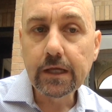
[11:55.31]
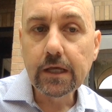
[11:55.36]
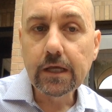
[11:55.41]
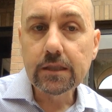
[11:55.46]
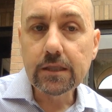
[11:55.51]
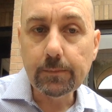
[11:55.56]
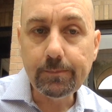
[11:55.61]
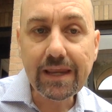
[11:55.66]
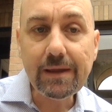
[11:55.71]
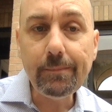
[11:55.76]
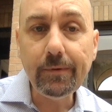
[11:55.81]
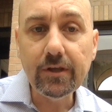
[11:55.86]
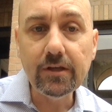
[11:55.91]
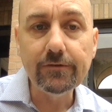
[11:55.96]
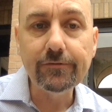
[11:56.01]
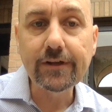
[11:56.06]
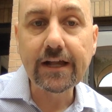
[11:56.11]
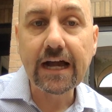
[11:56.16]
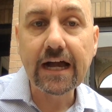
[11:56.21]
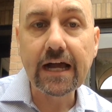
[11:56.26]
the people
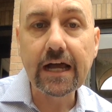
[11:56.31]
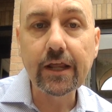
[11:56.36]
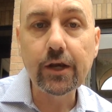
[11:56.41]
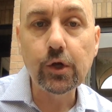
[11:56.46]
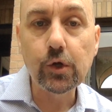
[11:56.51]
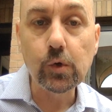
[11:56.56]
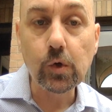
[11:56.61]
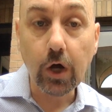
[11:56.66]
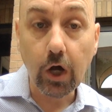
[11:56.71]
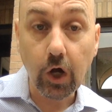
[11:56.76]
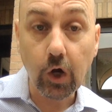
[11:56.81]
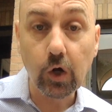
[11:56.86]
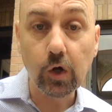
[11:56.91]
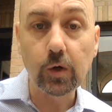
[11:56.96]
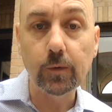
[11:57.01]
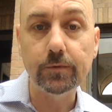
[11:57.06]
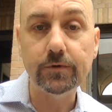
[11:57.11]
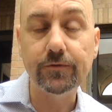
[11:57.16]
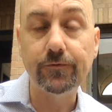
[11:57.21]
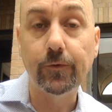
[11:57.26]
of God who
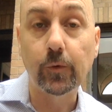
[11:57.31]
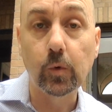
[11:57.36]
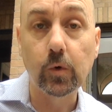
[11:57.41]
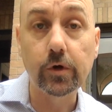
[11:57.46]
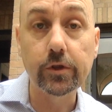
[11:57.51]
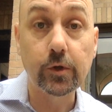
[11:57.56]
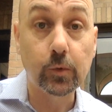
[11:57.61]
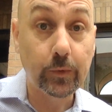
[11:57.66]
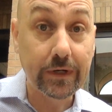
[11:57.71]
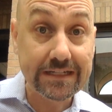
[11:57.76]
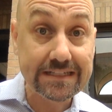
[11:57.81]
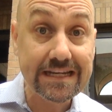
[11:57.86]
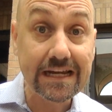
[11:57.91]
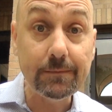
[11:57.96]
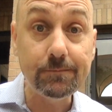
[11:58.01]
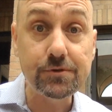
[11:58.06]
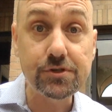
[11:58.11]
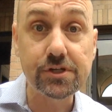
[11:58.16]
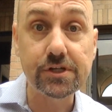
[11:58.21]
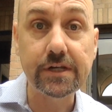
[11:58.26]
hoped for the
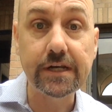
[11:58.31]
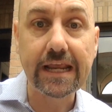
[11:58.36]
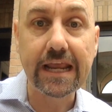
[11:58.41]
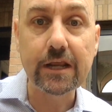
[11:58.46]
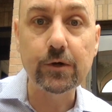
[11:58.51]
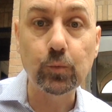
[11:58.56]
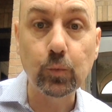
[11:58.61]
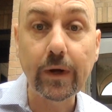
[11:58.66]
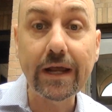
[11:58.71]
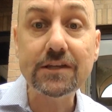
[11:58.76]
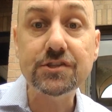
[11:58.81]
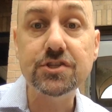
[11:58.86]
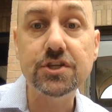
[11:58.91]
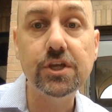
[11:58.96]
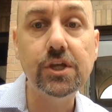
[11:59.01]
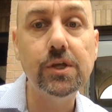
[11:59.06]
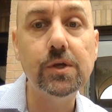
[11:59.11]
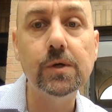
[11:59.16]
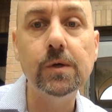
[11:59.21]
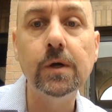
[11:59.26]
redemption and
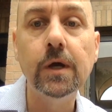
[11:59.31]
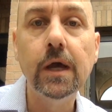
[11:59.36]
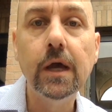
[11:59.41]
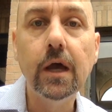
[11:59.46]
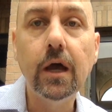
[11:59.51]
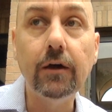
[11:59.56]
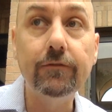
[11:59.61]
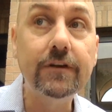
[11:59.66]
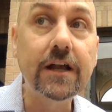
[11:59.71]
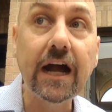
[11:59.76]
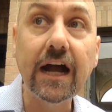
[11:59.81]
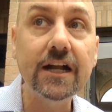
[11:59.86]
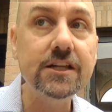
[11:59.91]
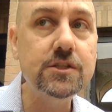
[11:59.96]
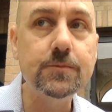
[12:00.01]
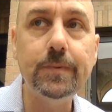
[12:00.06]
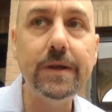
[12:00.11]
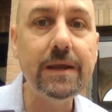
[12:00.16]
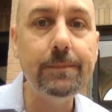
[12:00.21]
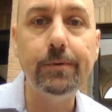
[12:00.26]
rescue of
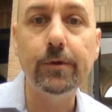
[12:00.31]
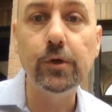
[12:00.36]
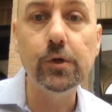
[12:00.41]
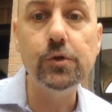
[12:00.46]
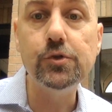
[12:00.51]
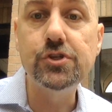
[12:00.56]
God's people who